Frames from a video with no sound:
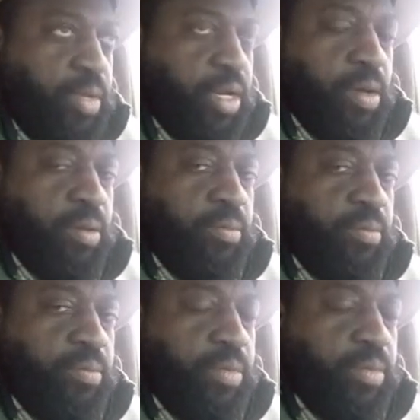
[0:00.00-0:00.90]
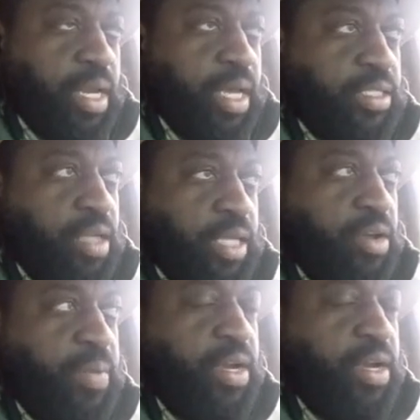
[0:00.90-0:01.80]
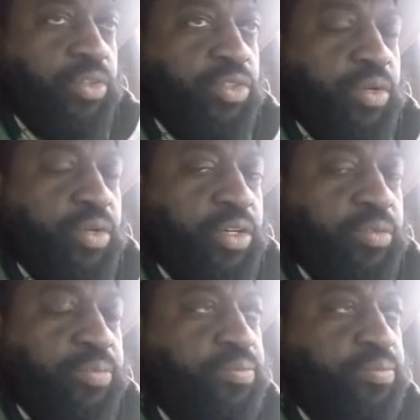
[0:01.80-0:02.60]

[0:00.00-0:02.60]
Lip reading: know it's all depending on what you want to do.